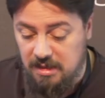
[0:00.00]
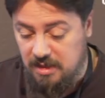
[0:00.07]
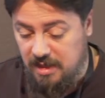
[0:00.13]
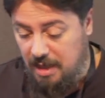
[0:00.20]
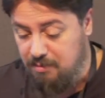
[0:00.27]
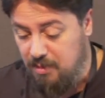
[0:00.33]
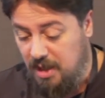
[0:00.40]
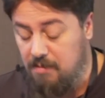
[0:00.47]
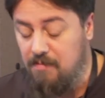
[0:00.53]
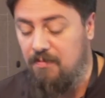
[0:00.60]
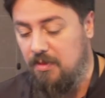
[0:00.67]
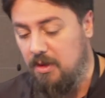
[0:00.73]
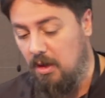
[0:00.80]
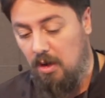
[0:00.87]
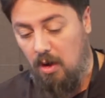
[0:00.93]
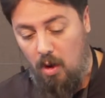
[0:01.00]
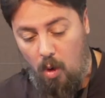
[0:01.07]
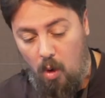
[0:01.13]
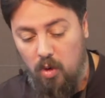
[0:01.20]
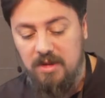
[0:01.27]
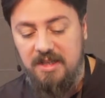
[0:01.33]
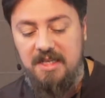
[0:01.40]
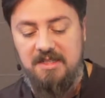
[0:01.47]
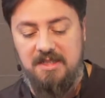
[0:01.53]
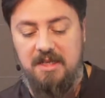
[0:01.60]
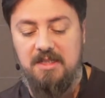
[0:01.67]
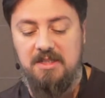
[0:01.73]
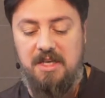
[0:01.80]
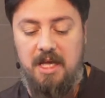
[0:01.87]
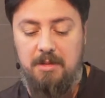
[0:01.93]
can be, all these
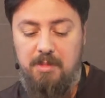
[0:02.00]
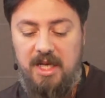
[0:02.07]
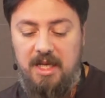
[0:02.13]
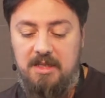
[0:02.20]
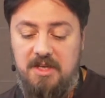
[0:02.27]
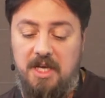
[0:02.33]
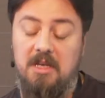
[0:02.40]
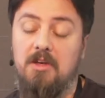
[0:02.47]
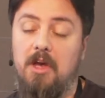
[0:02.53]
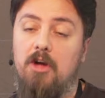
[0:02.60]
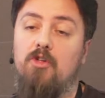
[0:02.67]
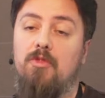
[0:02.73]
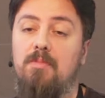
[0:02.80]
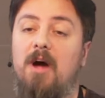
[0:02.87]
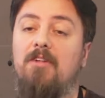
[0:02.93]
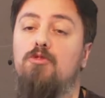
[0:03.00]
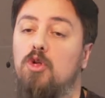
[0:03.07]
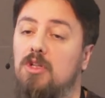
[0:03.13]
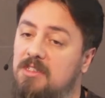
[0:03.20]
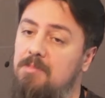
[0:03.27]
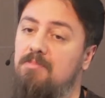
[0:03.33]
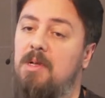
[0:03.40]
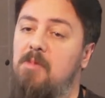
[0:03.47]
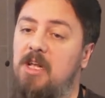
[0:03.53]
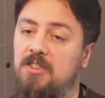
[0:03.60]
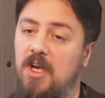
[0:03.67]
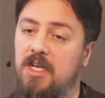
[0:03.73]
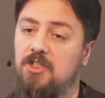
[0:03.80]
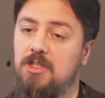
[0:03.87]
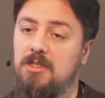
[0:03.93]
things can be taken care of by wallet
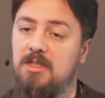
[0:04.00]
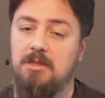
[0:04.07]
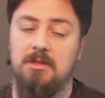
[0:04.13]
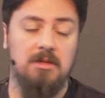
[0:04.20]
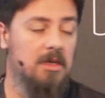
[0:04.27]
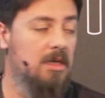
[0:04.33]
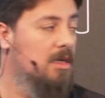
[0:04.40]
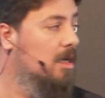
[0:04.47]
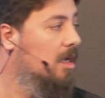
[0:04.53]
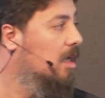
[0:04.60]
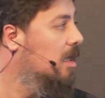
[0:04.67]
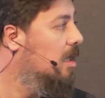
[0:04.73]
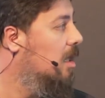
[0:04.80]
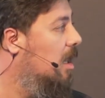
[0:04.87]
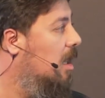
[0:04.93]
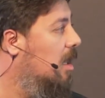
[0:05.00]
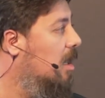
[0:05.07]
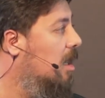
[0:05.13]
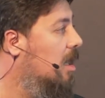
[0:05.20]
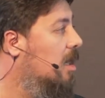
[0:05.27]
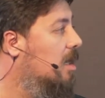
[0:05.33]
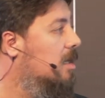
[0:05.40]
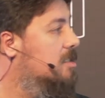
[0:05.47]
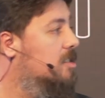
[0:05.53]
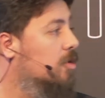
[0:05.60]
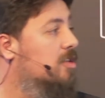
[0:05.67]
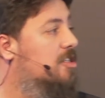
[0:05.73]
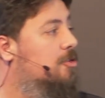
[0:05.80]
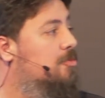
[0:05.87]
implementations. So